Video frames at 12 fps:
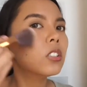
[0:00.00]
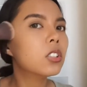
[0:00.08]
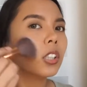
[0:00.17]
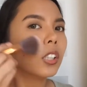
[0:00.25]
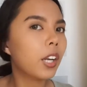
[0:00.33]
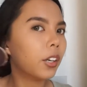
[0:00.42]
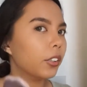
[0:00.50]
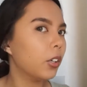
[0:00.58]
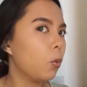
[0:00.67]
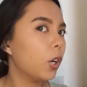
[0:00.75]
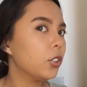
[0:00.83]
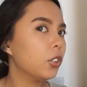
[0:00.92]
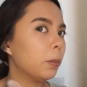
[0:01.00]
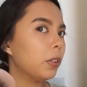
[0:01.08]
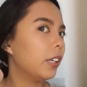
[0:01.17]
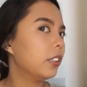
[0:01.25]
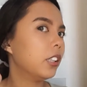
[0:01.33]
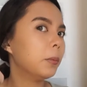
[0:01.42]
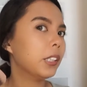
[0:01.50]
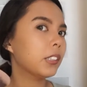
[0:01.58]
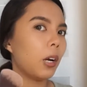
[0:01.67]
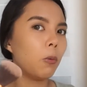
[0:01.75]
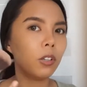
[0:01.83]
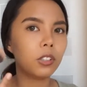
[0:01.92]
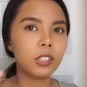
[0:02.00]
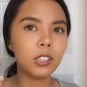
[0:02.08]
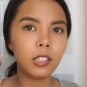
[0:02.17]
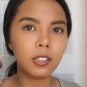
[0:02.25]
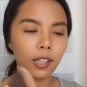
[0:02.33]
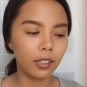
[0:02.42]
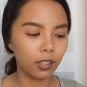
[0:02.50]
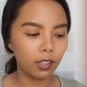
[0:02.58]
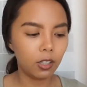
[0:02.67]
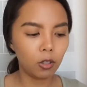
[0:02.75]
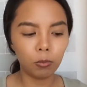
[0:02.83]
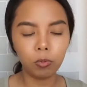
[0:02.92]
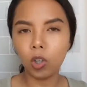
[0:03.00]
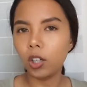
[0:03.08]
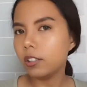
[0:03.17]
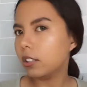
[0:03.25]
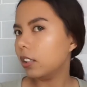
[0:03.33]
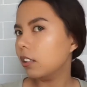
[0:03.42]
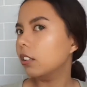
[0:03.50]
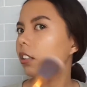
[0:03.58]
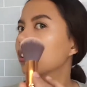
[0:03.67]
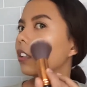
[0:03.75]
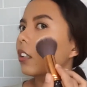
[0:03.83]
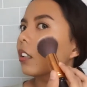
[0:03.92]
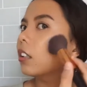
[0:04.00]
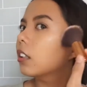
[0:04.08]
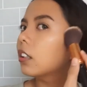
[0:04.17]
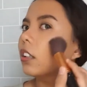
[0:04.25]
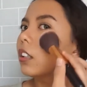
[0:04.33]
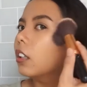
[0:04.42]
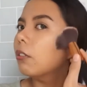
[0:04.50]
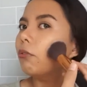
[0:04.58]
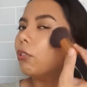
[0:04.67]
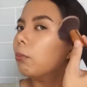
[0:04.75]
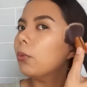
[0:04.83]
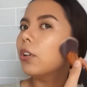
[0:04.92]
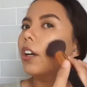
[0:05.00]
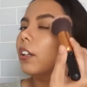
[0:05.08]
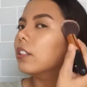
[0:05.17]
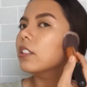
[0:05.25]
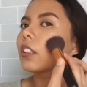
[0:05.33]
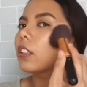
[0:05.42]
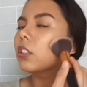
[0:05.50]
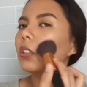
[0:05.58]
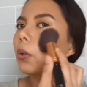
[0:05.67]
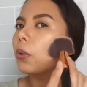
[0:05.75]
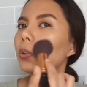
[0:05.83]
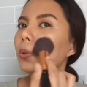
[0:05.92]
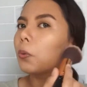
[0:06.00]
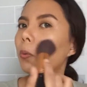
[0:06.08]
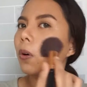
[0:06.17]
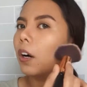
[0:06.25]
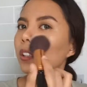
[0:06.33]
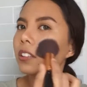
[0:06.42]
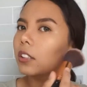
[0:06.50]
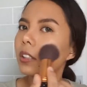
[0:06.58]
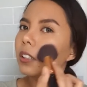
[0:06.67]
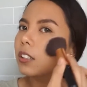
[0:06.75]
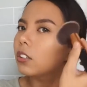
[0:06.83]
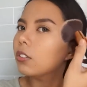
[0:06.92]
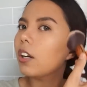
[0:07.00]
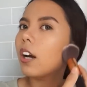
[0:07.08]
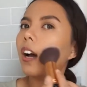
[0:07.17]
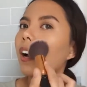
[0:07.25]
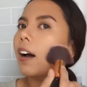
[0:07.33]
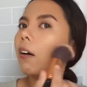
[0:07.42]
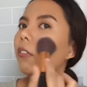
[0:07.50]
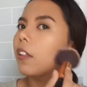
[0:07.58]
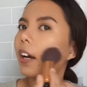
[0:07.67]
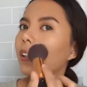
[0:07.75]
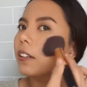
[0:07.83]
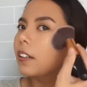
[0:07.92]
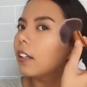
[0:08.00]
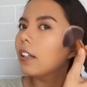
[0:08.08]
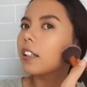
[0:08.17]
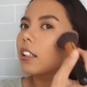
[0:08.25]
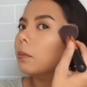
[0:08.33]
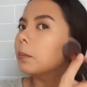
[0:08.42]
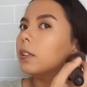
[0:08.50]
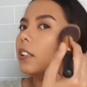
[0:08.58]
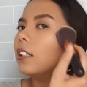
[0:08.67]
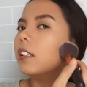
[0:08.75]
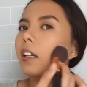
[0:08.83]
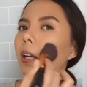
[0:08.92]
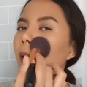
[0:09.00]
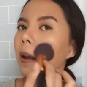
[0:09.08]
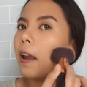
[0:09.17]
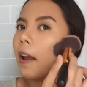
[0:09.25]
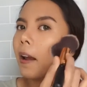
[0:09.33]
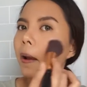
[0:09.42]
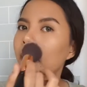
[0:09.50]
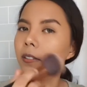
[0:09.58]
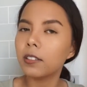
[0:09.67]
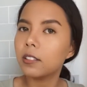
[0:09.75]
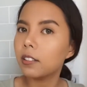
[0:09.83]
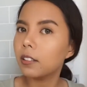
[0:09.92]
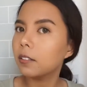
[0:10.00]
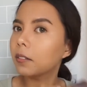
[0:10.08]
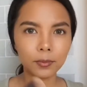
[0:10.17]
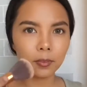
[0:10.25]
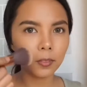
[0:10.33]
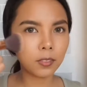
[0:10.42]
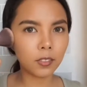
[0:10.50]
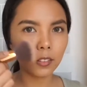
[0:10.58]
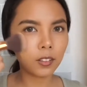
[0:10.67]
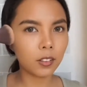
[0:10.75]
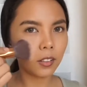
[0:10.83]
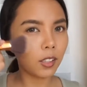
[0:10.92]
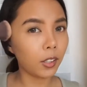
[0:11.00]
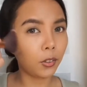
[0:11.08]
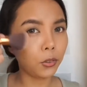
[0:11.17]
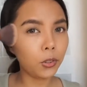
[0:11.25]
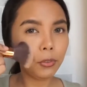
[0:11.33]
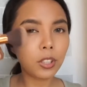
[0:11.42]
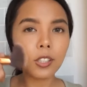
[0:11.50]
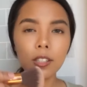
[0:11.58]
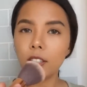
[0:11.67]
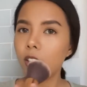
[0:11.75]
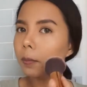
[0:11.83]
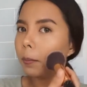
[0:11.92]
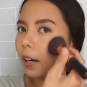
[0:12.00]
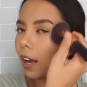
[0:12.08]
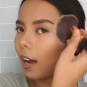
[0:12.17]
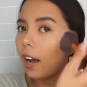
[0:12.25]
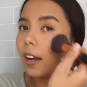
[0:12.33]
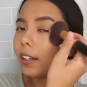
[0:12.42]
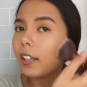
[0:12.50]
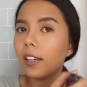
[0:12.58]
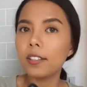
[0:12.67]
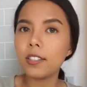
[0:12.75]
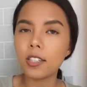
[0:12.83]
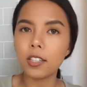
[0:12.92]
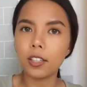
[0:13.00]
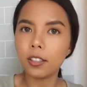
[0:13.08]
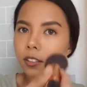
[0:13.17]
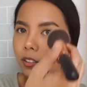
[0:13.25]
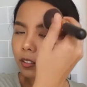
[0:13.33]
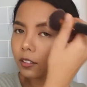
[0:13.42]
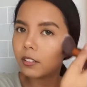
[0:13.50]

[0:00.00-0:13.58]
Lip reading: cheek area. Why do I apply it here? Because I want to see that bronzy look. For Morena skin tone, you want to have that completely enhanced. I don't know if you can see it, but I can see it.